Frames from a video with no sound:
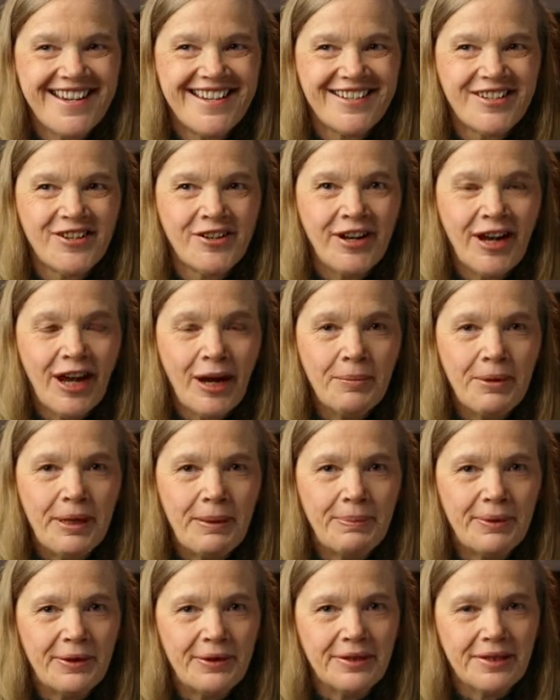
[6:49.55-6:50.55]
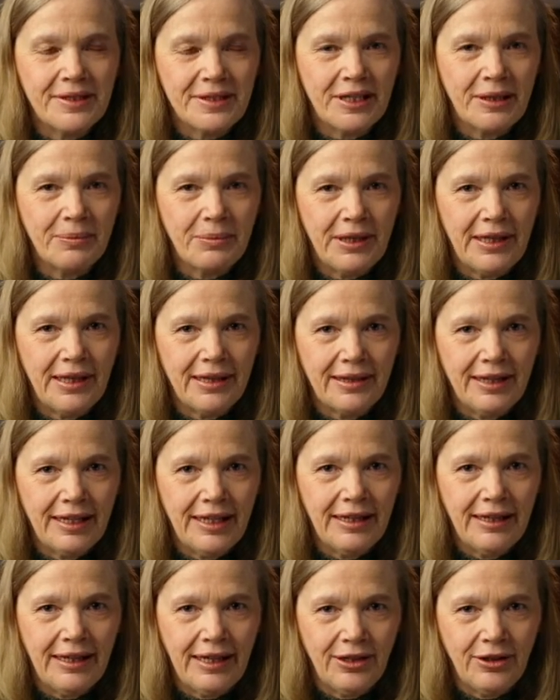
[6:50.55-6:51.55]
Do you know how many parents tell me that
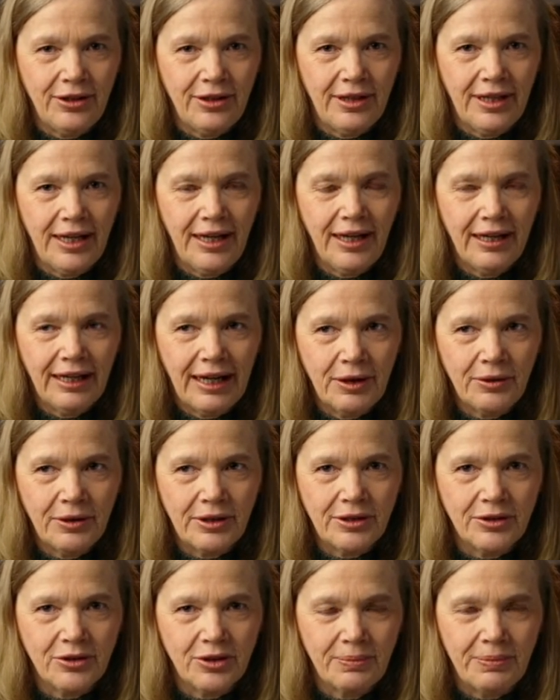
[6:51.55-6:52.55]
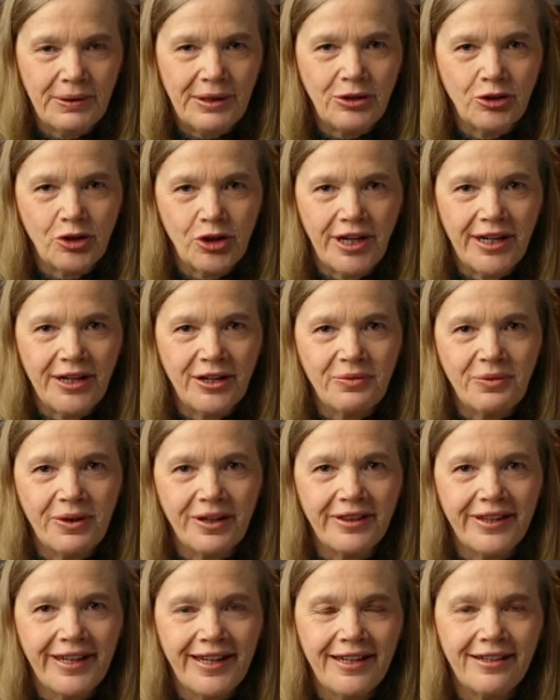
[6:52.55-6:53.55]
their characters are being trained
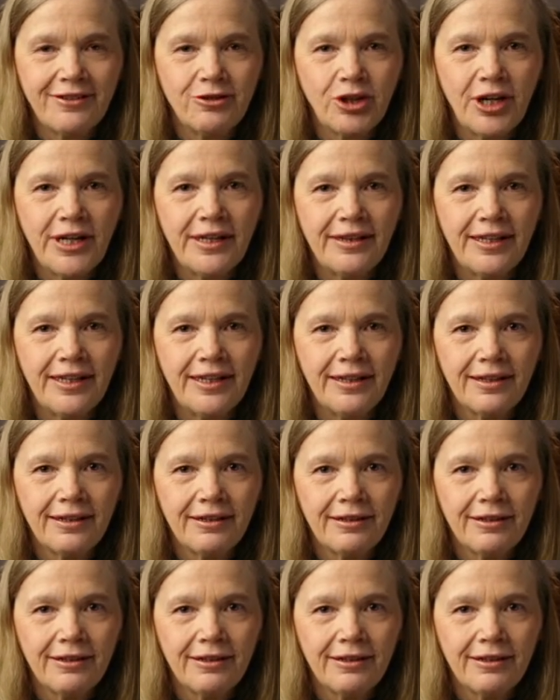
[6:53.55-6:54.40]
while they train their